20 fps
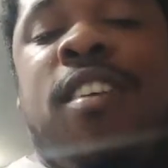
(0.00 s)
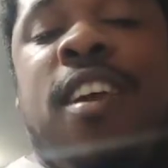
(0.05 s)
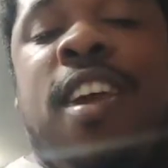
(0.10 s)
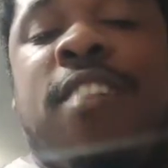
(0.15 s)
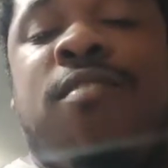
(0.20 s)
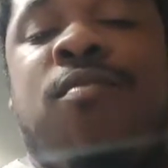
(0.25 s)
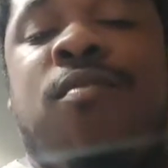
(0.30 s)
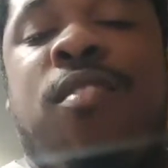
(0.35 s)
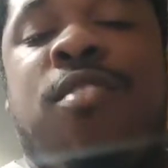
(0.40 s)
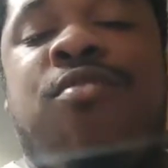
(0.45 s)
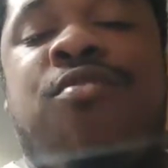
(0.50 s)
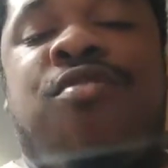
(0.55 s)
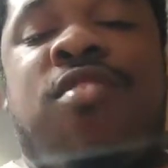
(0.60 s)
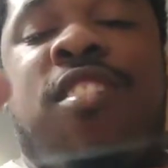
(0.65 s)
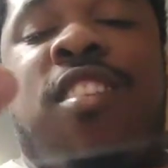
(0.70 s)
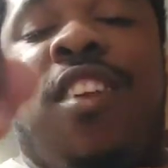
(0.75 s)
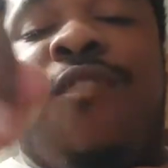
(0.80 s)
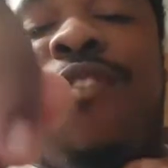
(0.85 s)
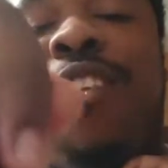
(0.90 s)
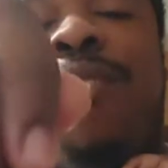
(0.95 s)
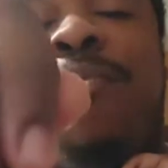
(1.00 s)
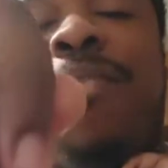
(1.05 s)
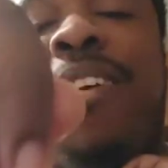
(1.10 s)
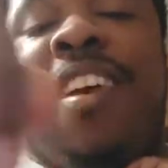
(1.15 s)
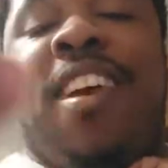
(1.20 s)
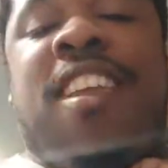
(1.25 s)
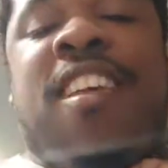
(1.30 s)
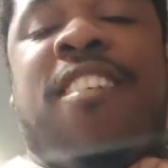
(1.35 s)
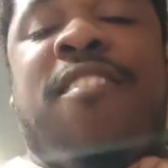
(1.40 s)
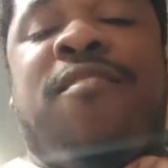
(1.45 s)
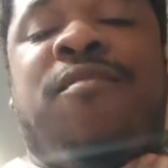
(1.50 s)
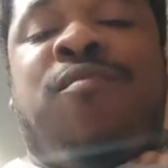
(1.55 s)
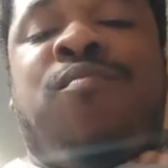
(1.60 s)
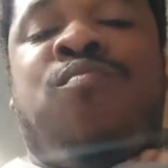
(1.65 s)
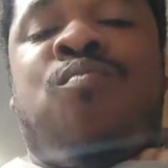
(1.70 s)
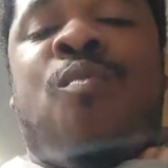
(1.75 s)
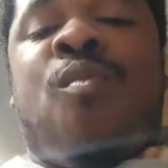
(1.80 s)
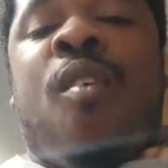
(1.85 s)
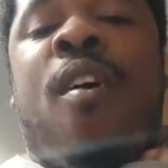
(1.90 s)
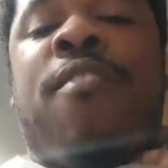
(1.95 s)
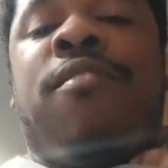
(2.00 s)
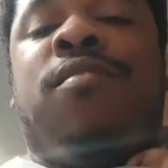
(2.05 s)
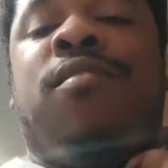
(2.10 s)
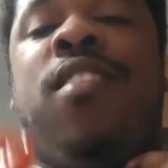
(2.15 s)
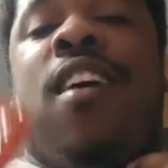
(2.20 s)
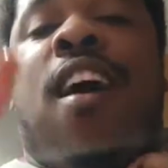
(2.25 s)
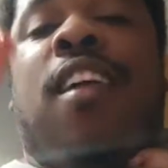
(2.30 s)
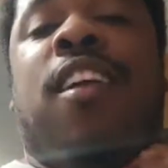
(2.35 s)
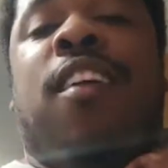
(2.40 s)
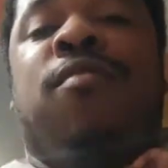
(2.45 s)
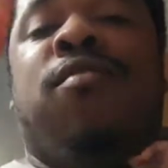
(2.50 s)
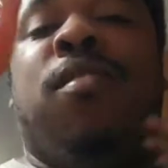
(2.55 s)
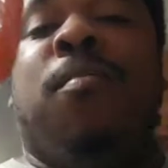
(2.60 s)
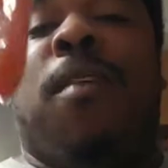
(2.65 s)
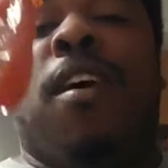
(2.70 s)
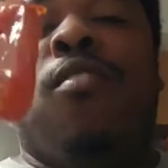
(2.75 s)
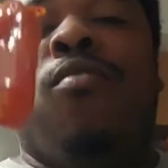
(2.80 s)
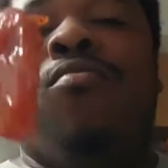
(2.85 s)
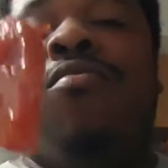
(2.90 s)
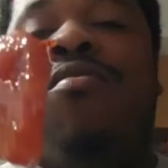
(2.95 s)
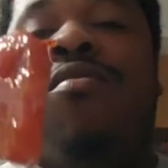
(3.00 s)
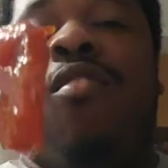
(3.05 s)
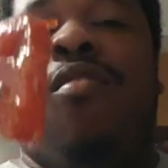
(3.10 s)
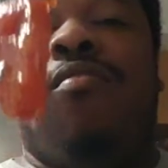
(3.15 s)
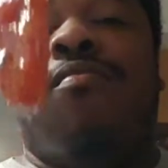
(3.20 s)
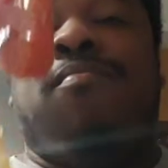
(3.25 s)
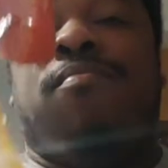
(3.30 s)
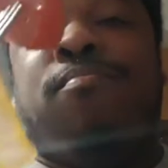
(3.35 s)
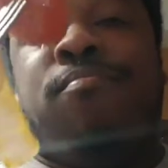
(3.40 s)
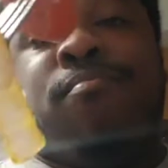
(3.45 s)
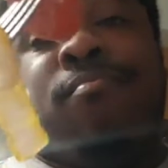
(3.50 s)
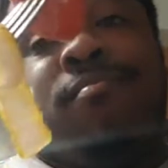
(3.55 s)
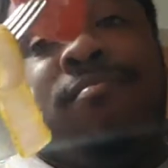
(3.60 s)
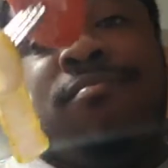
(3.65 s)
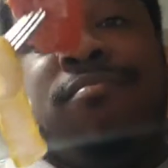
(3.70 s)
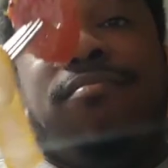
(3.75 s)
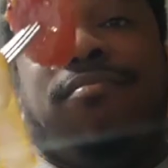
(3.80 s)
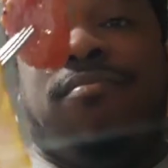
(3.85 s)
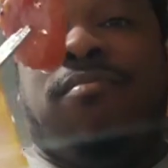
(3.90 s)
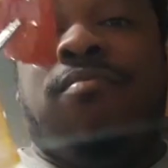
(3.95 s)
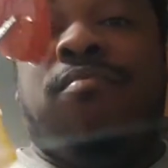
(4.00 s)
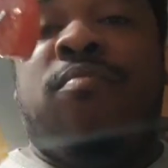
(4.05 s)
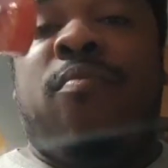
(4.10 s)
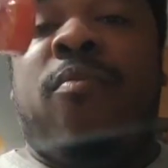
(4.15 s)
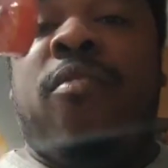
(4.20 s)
Yeah, that's what you said from the beginning. I love tomatoes, so. Mm-hmm.